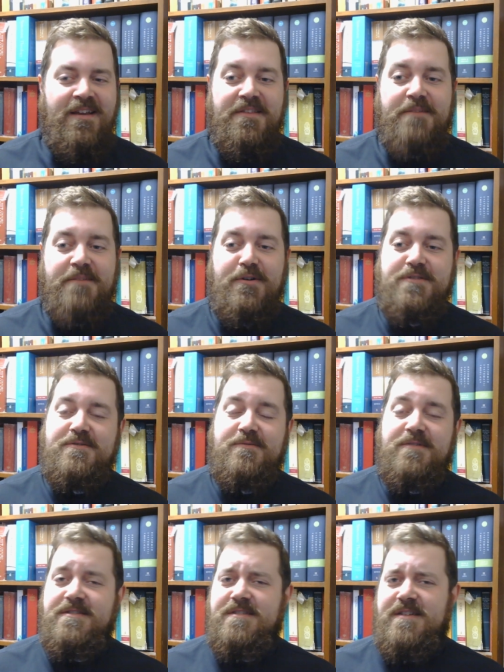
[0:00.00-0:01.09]
The apostle
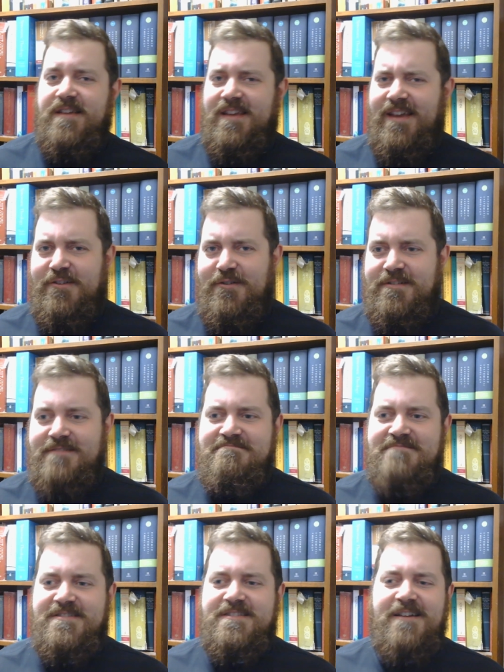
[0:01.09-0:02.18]
wants to get on
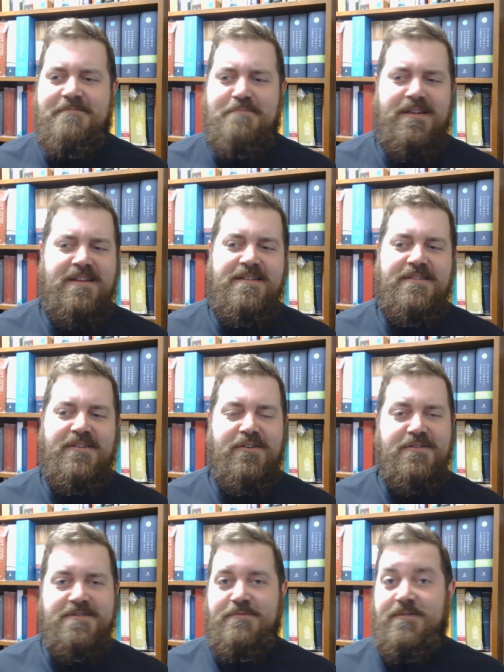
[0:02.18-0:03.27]
and start planting the
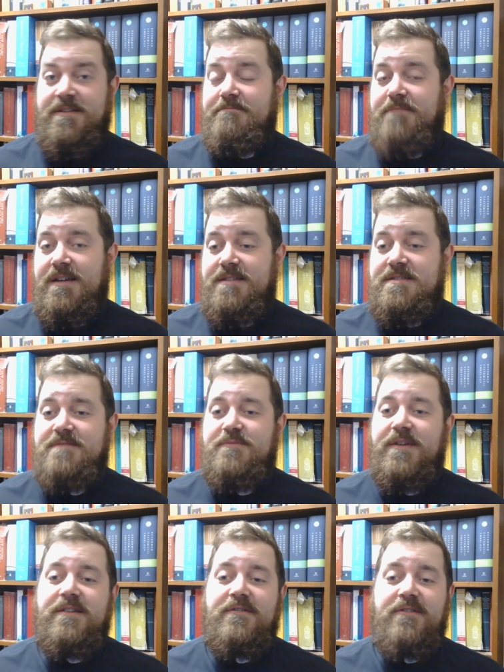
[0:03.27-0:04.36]
gospel in places
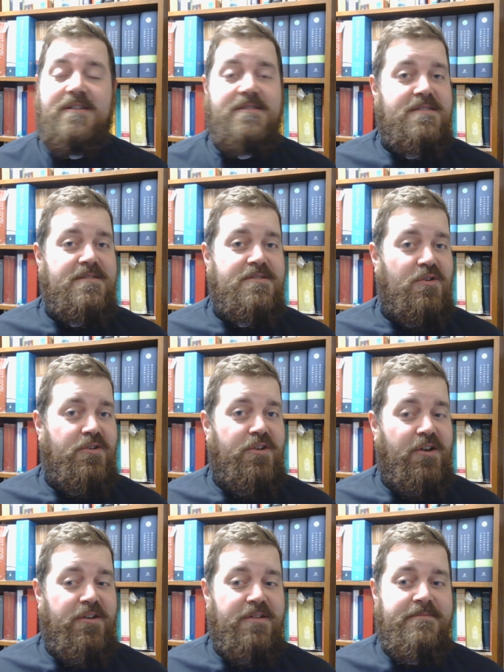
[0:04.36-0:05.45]
where Christ is not
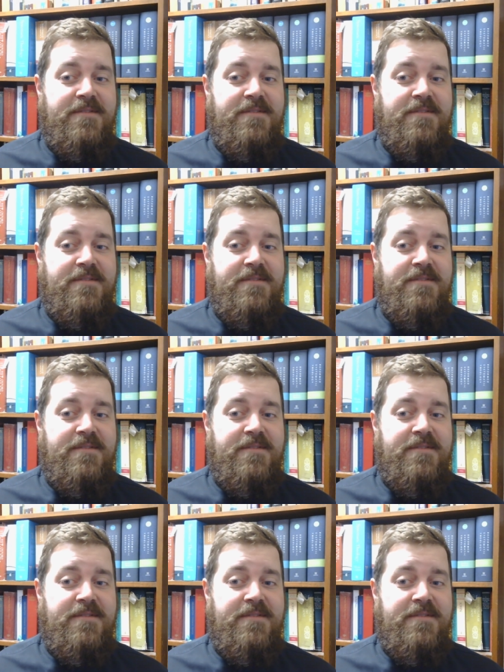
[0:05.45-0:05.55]
known,